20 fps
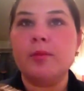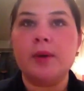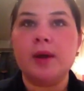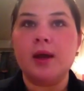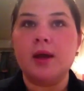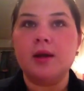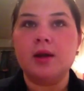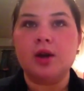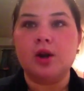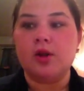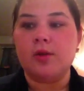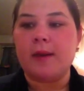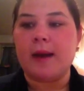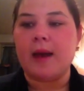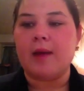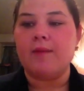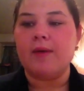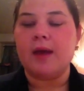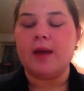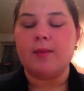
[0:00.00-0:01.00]
bun, the
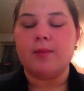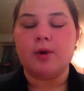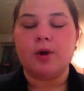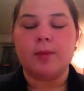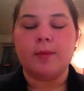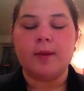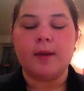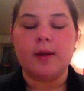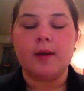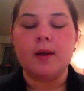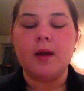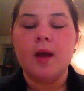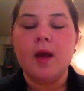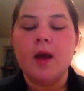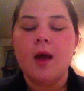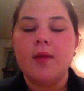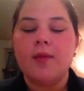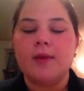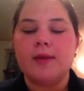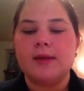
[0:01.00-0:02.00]
back of a hamburger bun
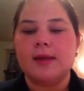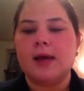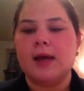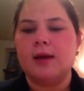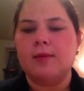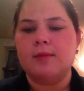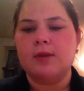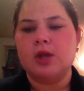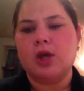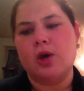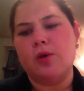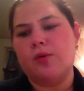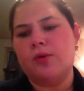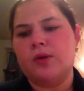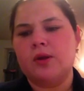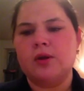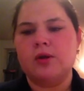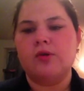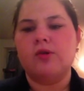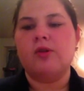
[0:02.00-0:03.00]
that's kind of been
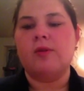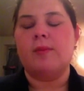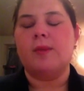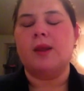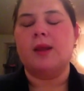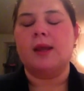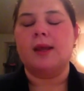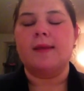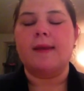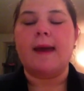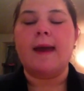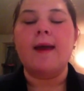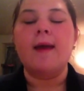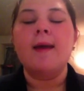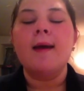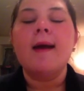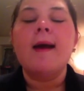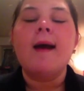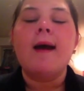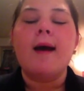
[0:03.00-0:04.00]
toasted or something like that.
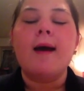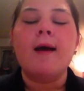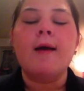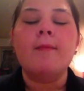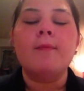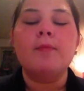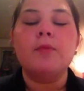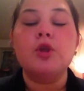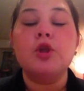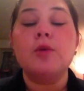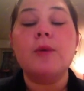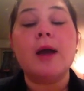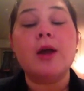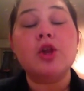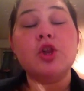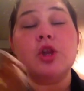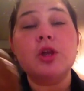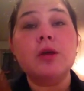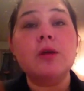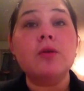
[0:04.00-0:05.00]
You
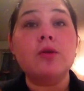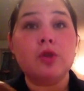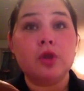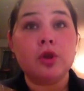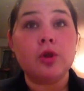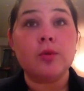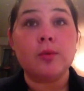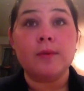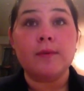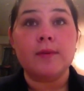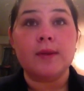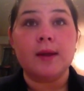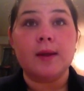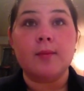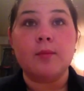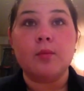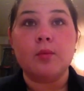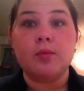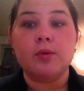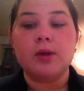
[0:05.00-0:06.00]
actually use 2 of
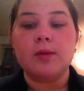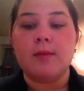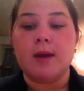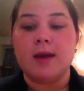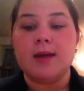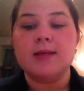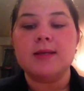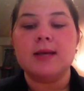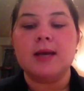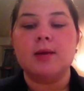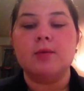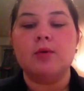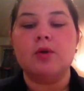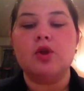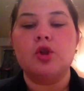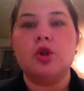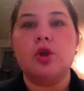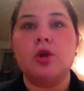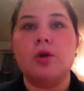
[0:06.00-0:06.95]
them to make a sandwich, so